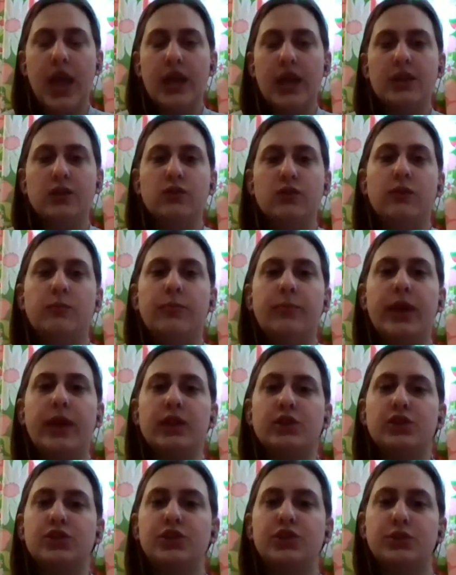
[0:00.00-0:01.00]
and you can
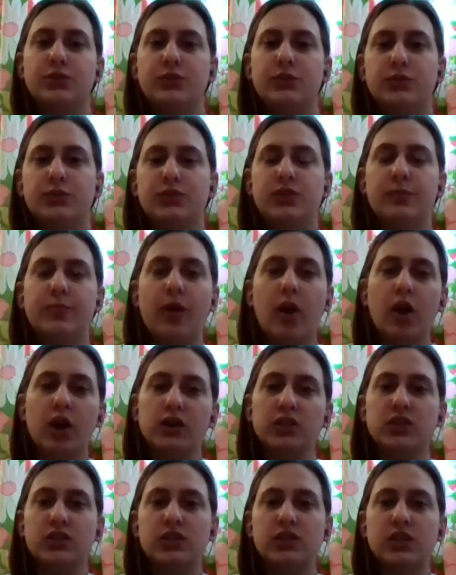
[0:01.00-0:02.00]
pick and choose the
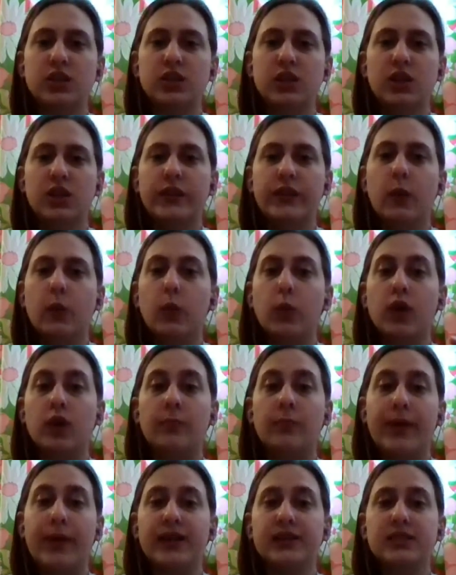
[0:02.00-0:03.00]
parts that
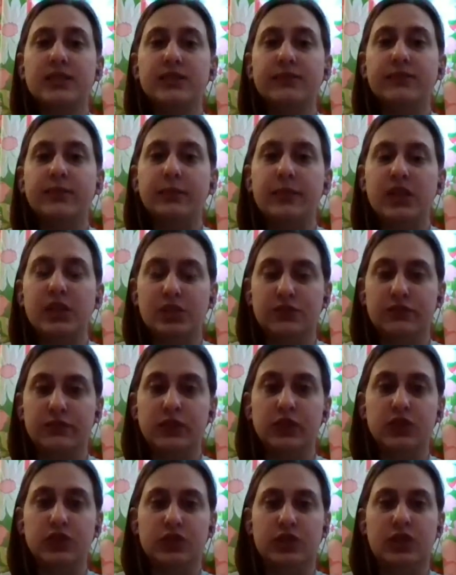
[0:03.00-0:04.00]
work best from each
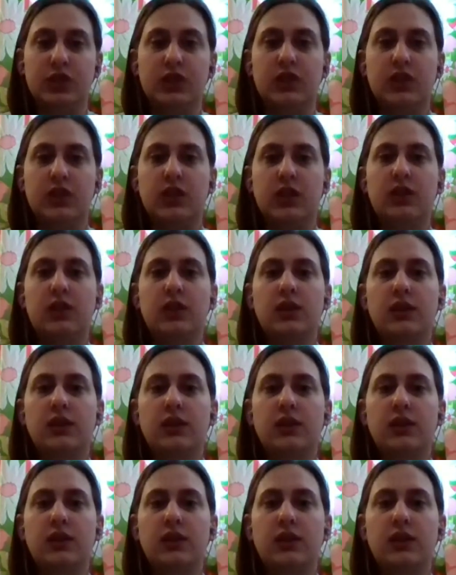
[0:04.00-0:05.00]
version
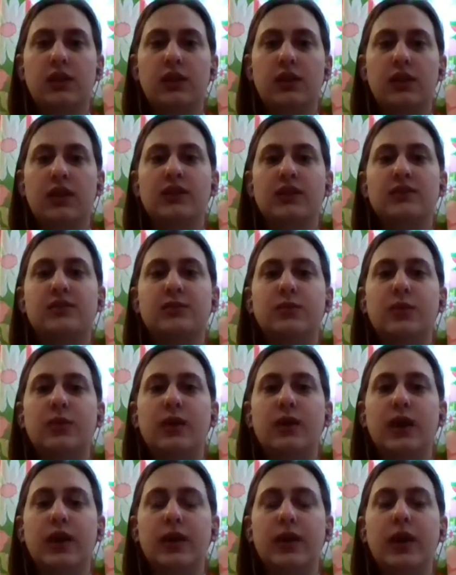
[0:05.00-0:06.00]

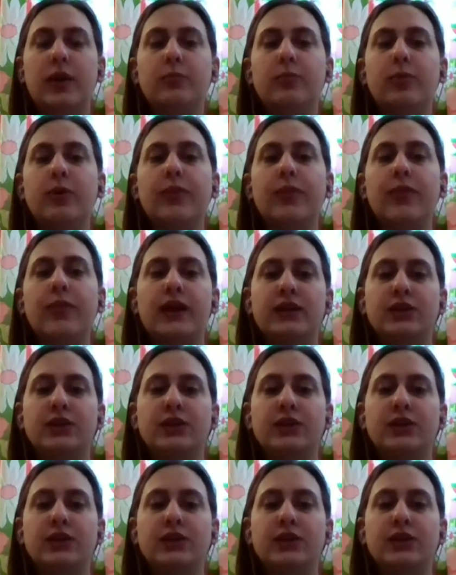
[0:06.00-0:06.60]
and put that